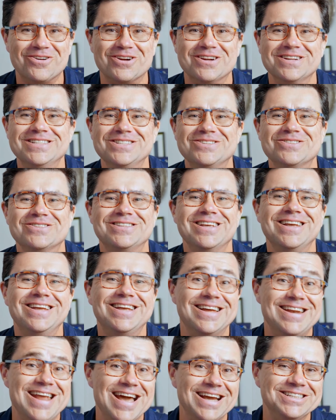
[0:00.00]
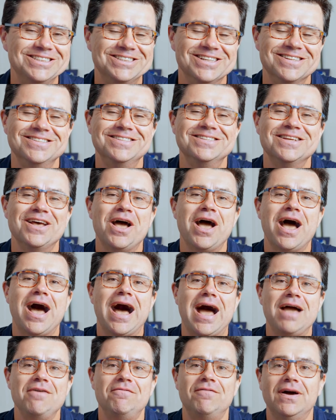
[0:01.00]
or interesting connections,
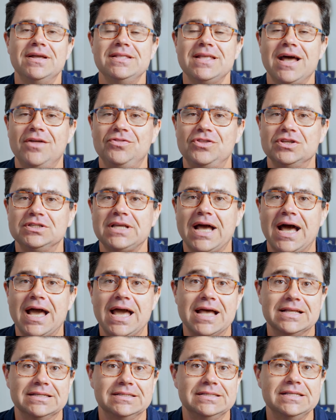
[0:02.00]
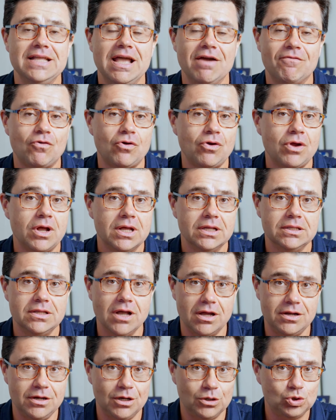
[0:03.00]
I find out this guy has never
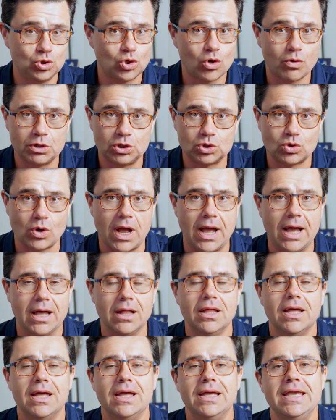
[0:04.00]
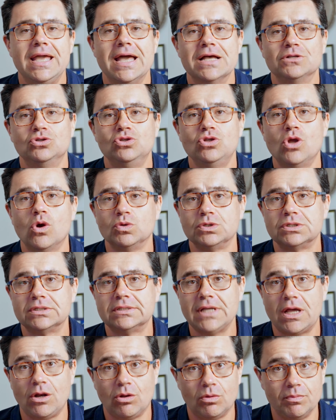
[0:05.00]
done a jury trial. He has no
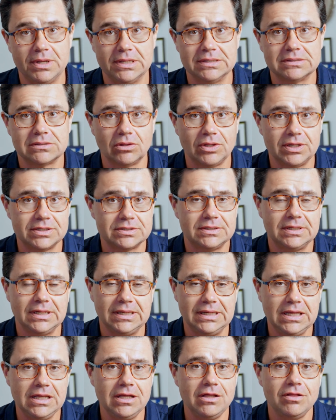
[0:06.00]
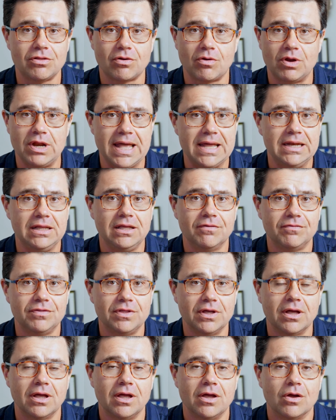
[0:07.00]
settlements listed either in any of
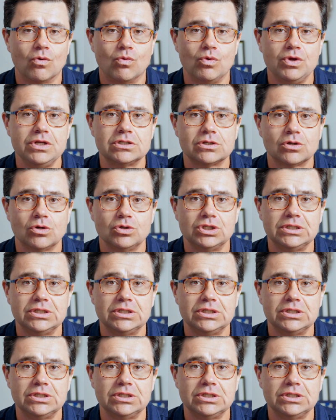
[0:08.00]
the research